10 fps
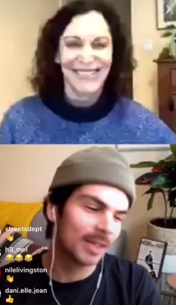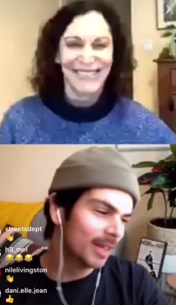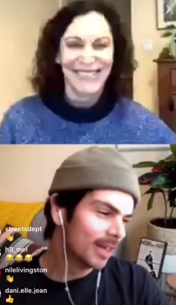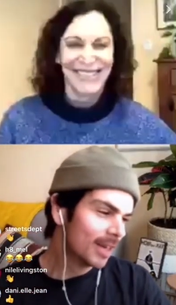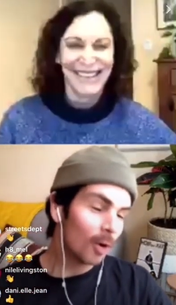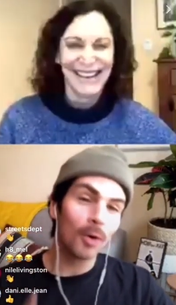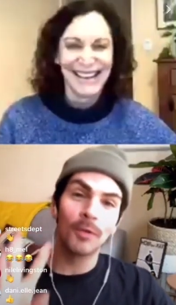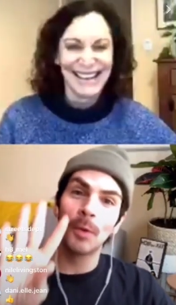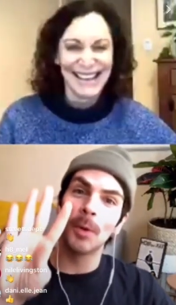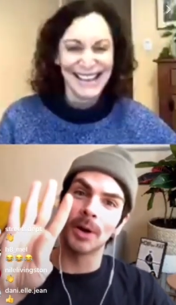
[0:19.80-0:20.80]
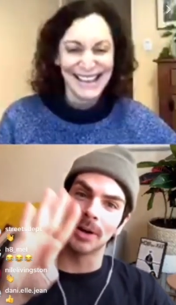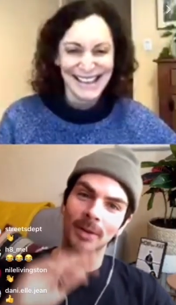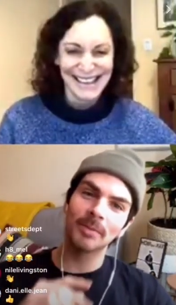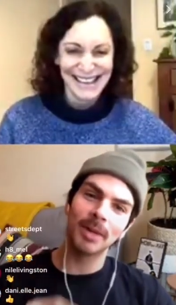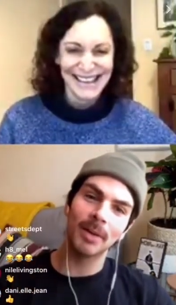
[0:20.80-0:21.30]
Speaker 1: or four, but we
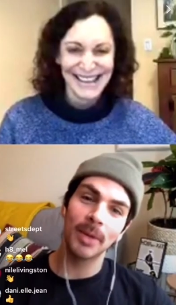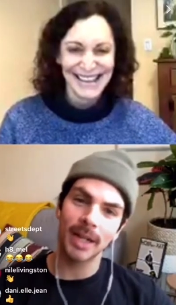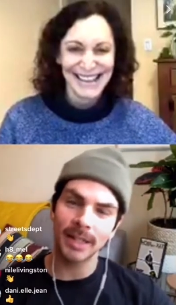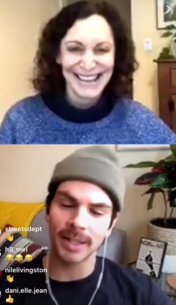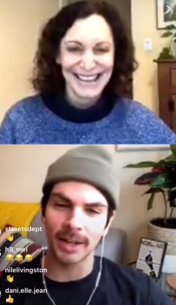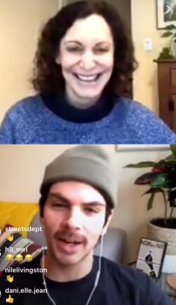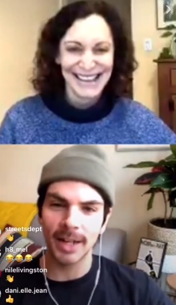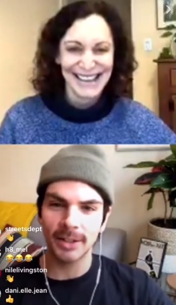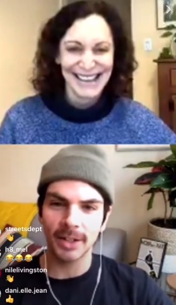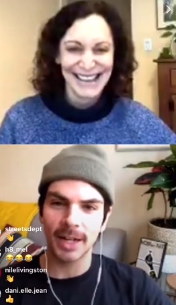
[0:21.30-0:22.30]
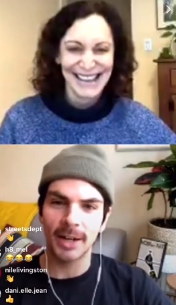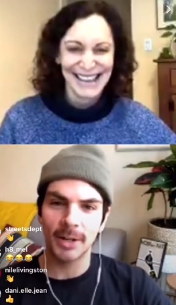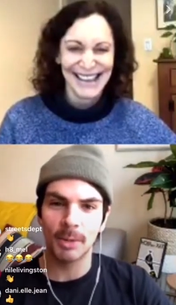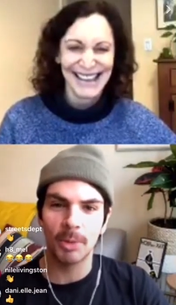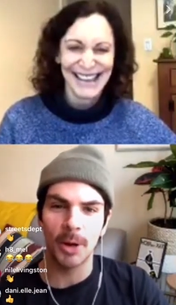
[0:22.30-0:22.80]
got there. Hey, look, now you're a pro.